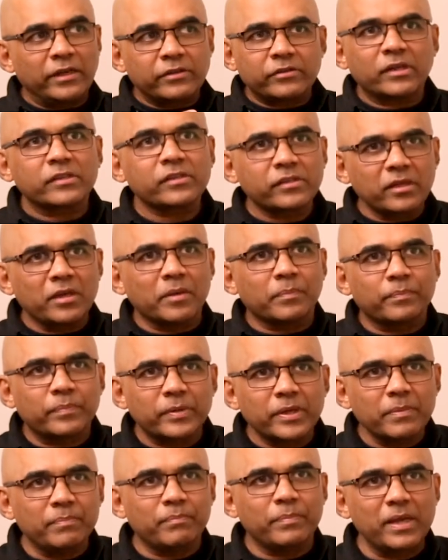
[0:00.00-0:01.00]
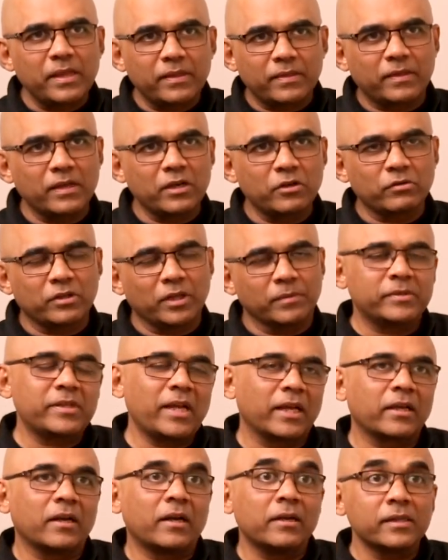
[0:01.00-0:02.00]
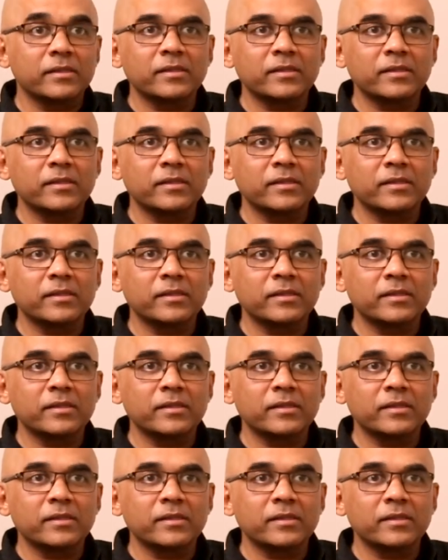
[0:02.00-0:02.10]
entrusting a pretty big thing to them. See, I can